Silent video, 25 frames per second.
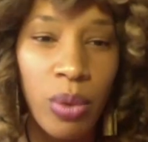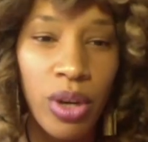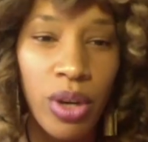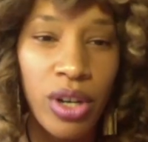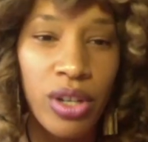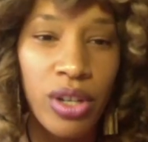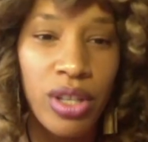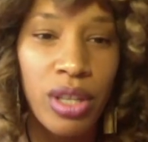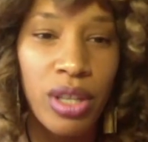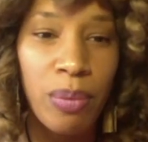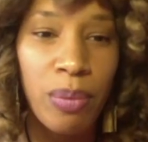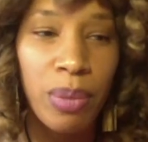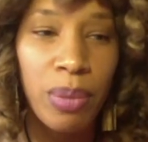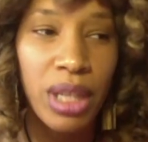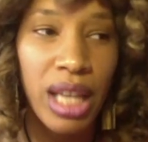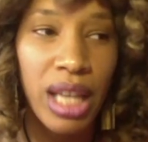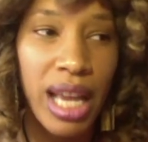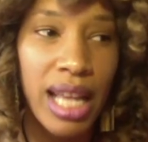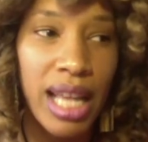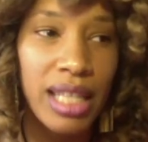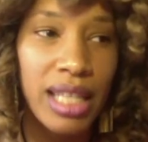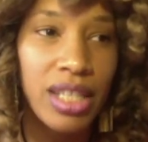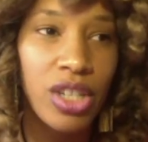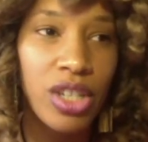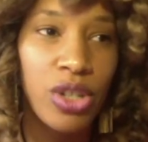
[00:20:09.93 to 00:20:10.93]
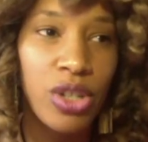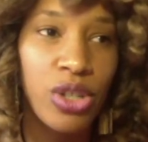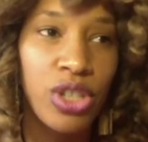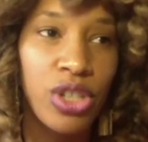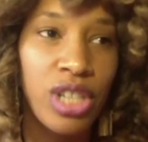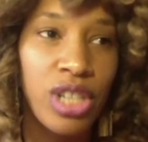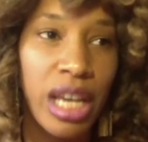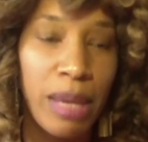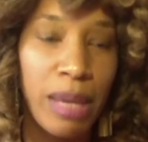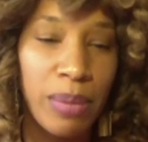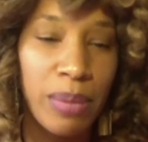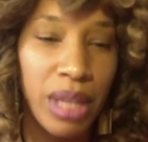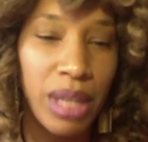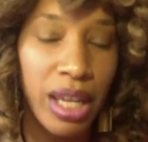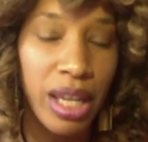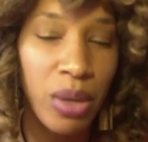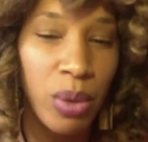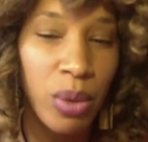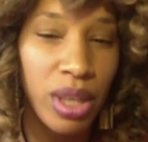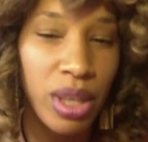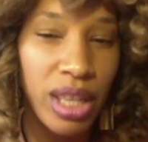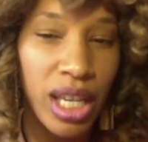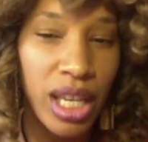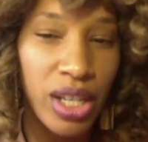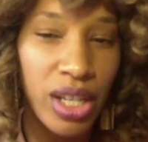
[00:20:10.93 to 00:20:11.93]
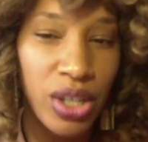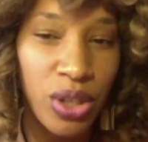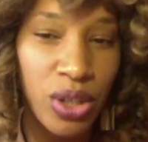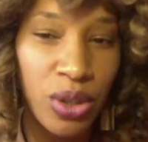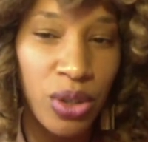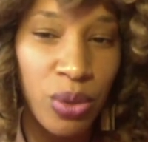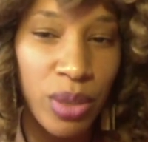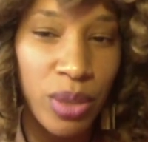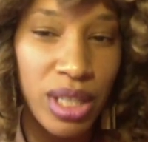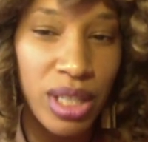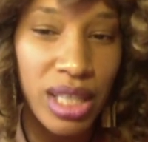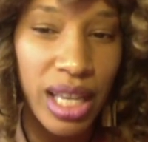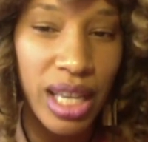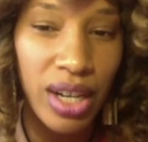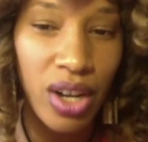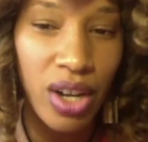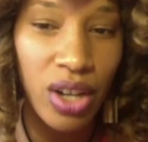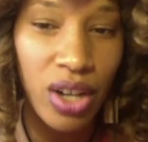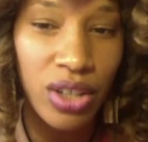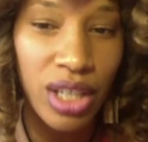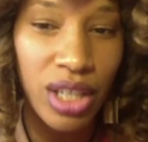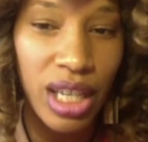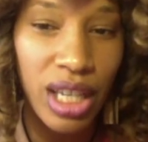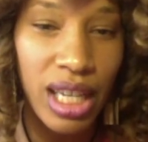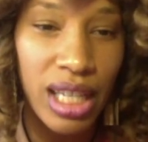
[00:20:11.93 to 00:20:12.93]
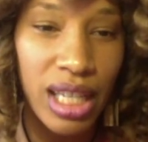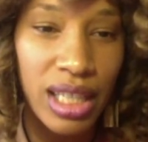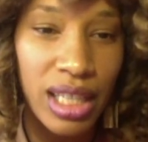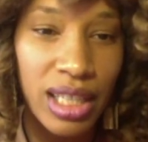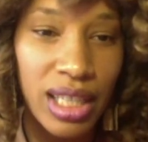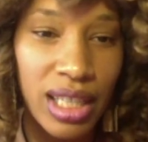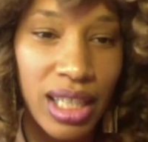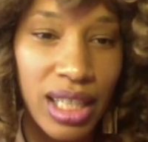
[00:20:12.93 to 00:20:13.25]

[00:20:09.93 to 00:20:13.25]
where the plants are shaped like what they do? What's that called again?